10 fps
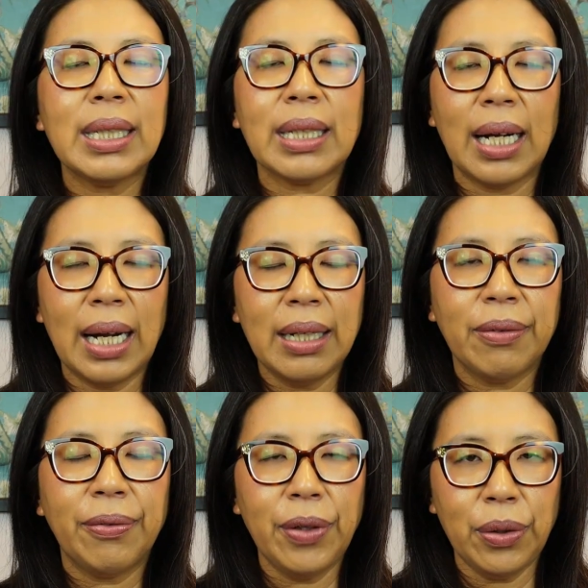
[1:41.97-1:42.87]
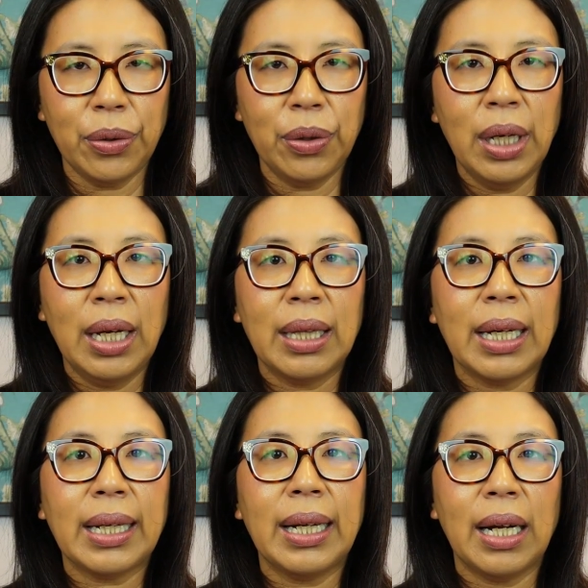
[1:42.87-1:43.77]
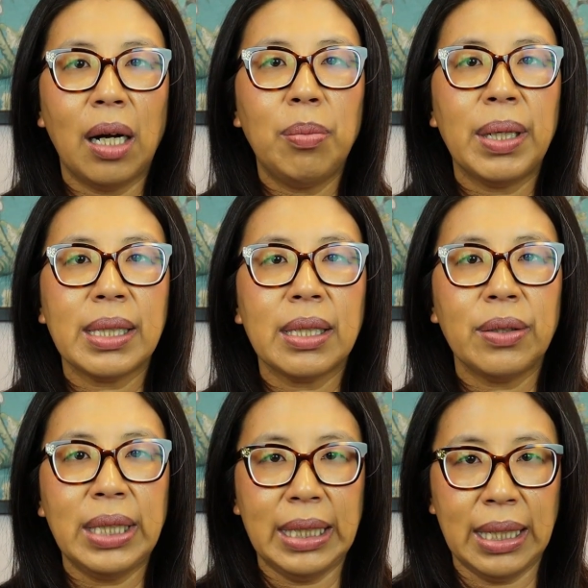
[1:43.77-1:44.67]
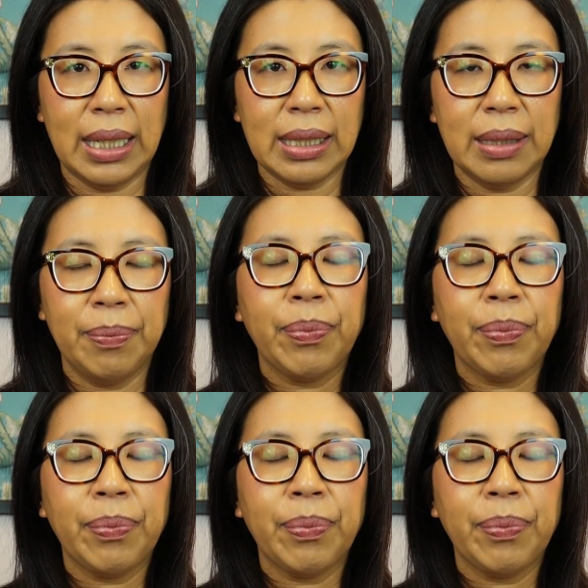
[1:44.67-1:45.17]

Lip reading: a kind of food that can help us to detox.